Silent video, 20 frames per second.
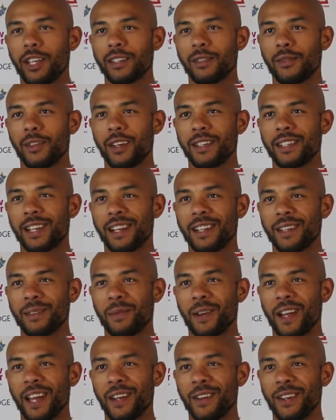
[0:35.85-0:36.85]
He's a very
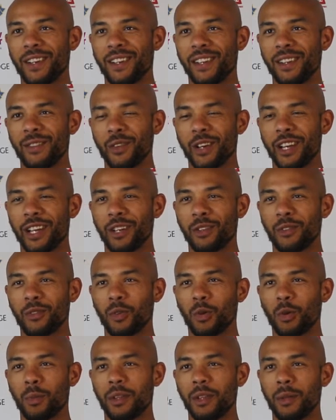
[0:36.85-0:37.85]
talented player in really good
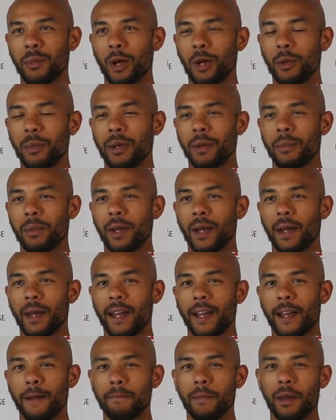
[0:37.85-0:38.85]
form at the moment,
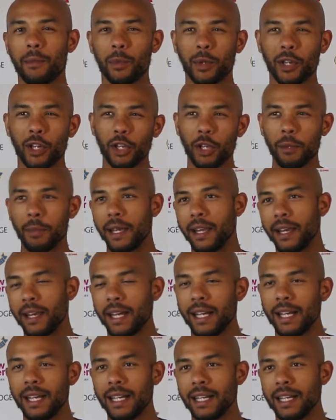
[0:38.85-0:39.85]
but maybe we could have
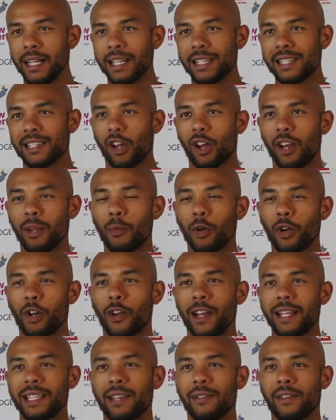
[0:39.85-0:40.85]
been slightly more
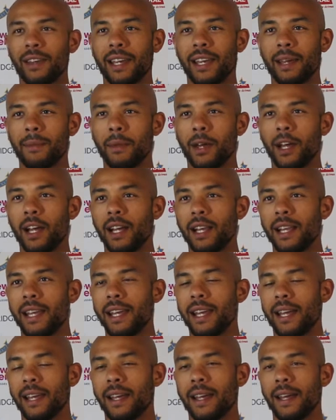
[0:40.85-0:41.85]
aggressive at him early.